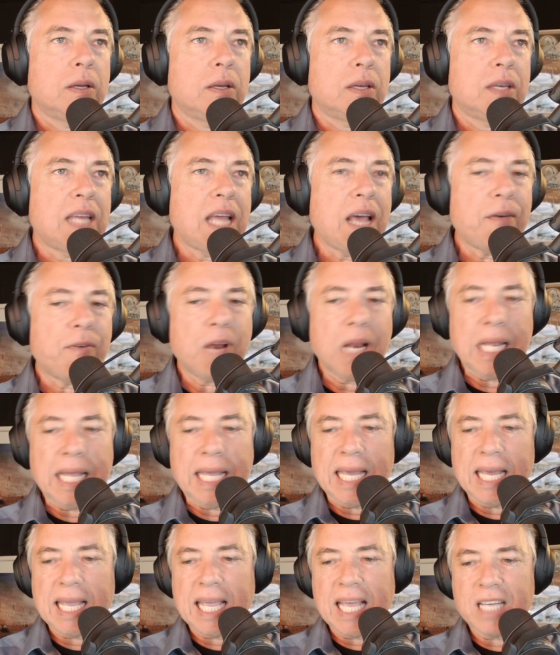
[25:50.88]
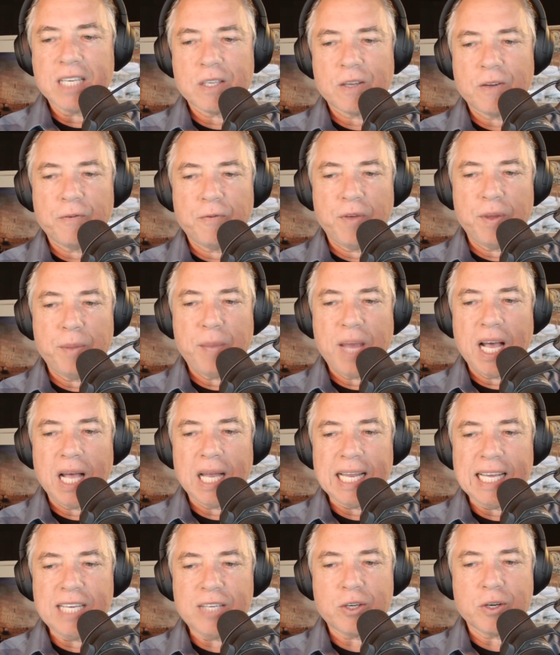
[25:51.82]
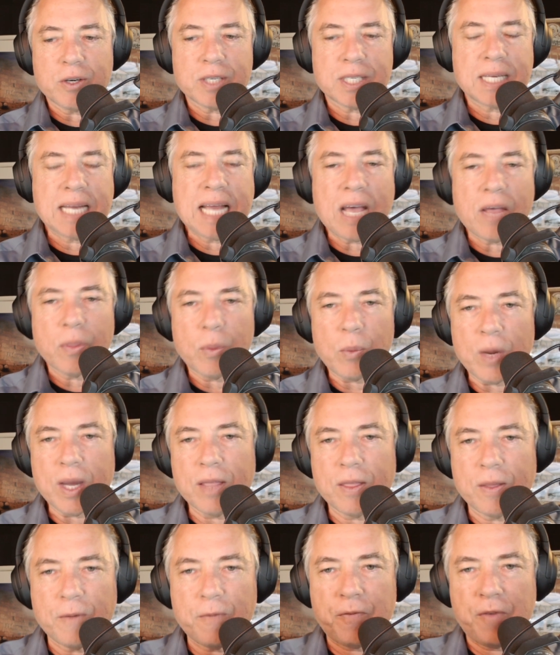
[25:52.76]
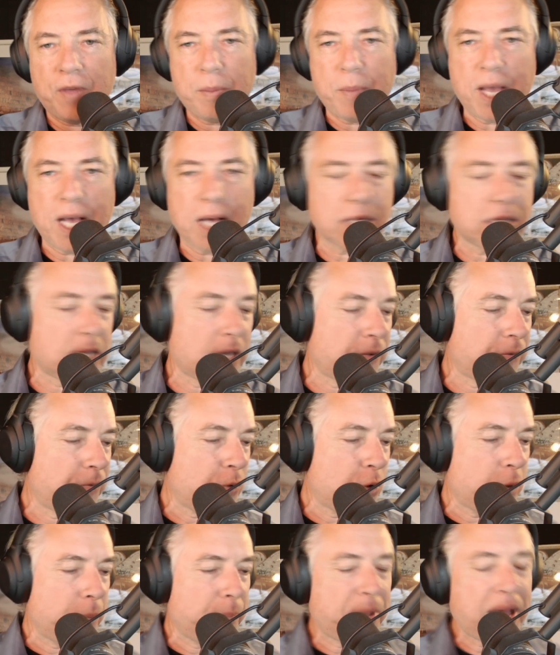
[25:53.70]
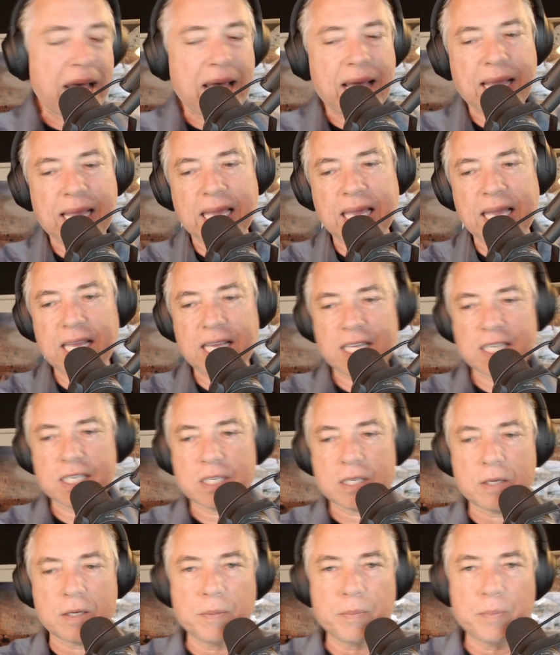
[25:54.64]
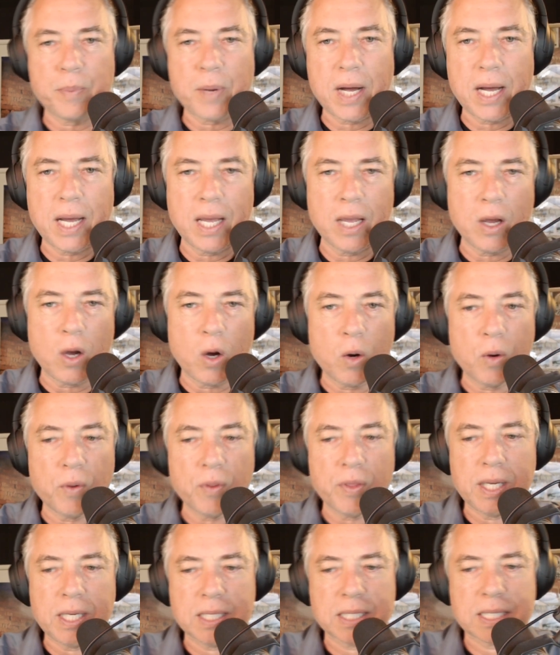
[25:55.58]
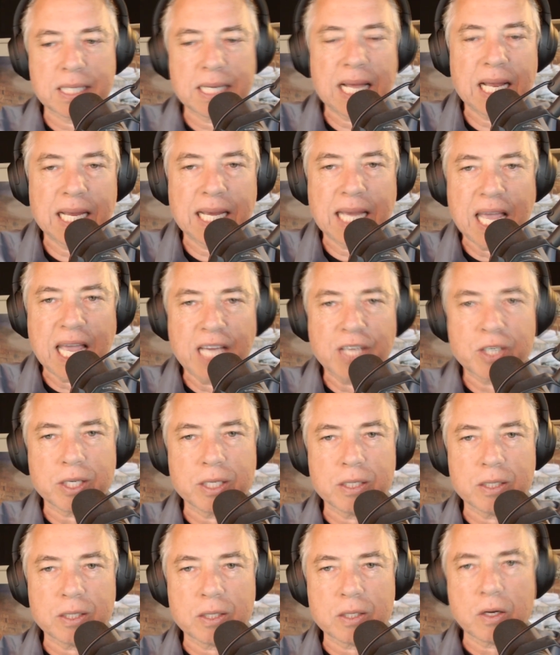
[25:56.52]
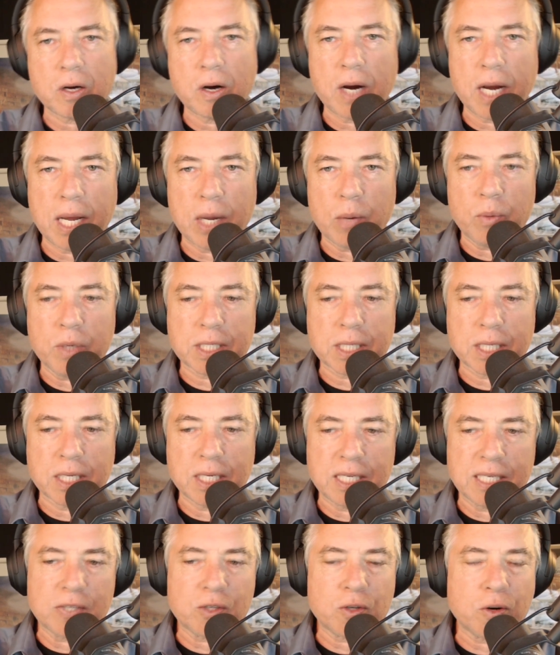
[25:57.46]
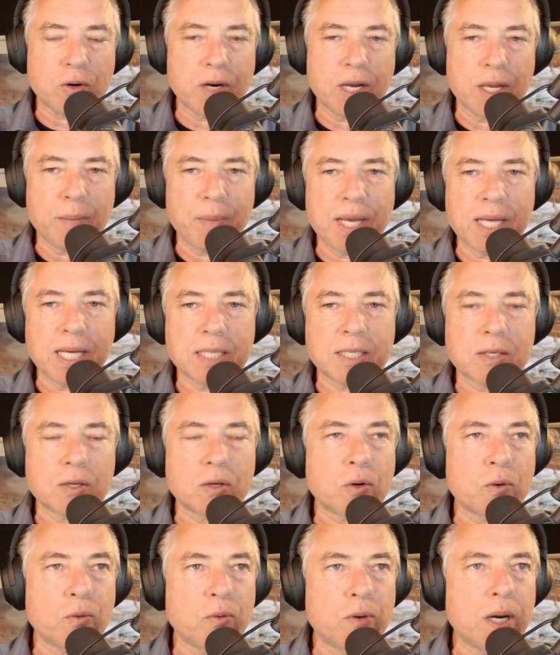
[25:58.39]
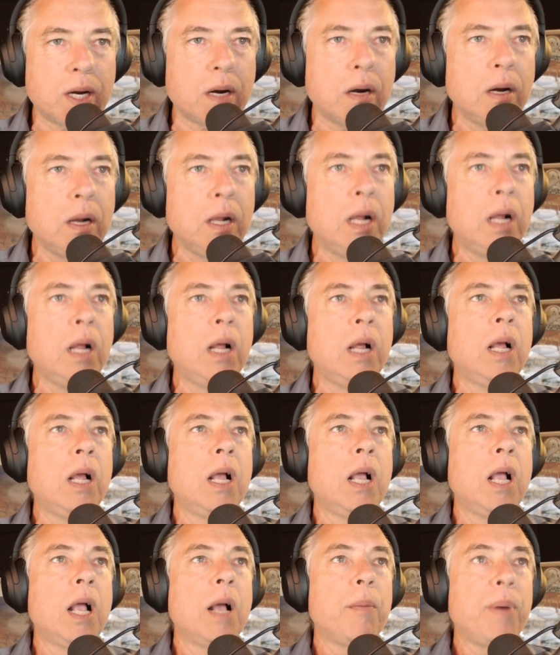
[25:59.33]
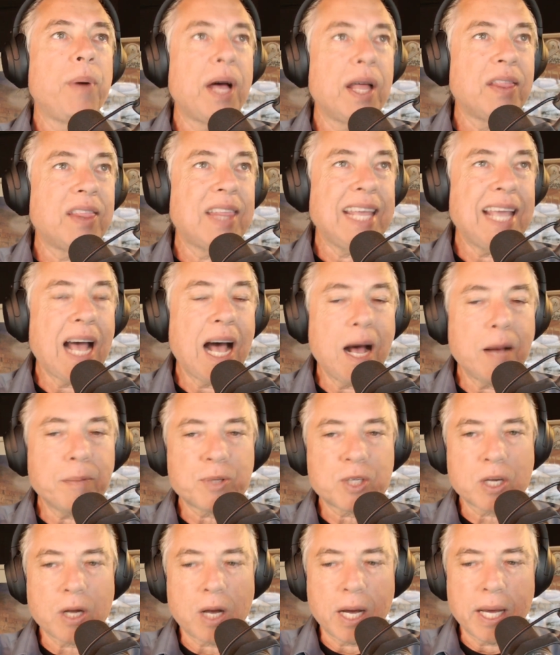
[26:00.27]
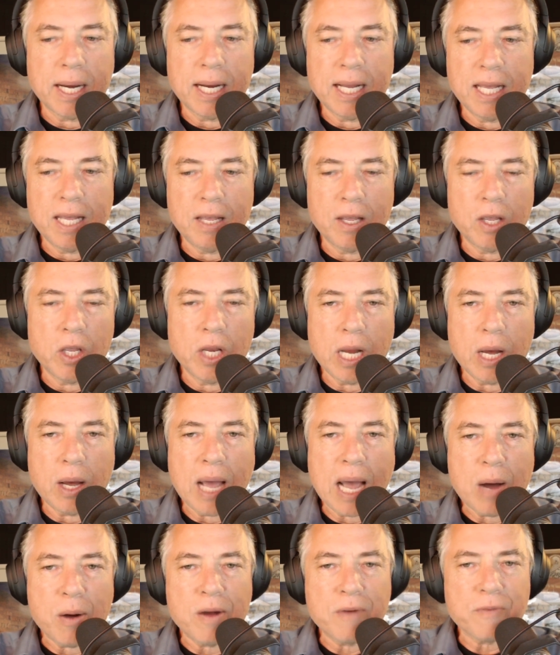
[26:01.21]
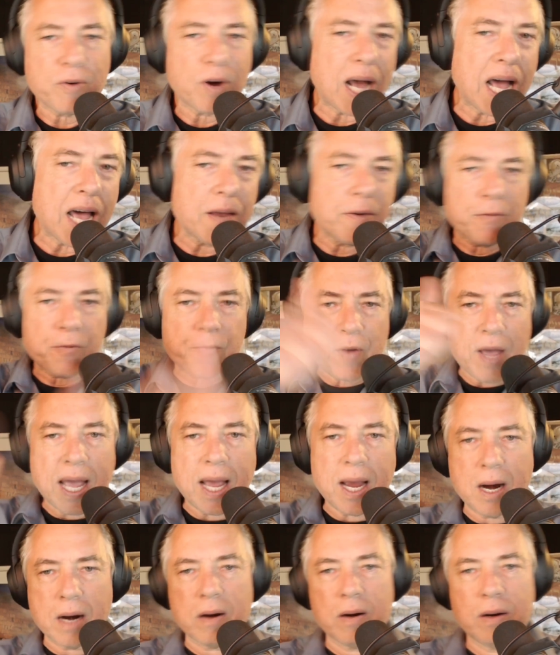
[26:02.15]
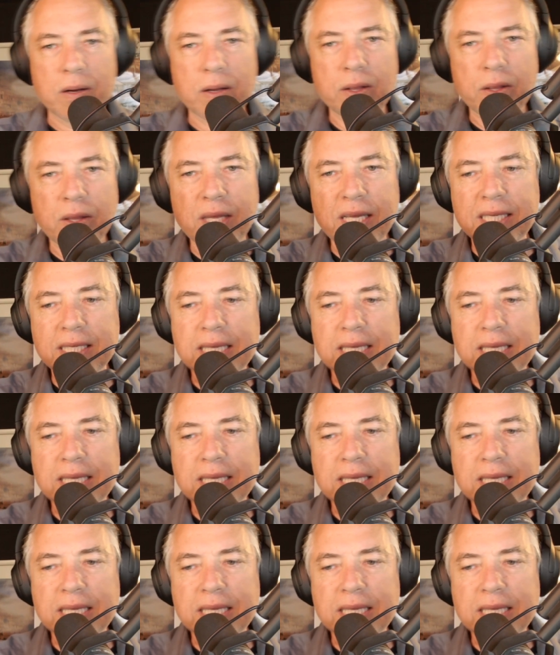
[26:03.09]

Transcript: definitely against female interests. Now, the way that females have fought back is by all these allegations, all right, which can destroy a man's career. But the upshot, you know, however unfair these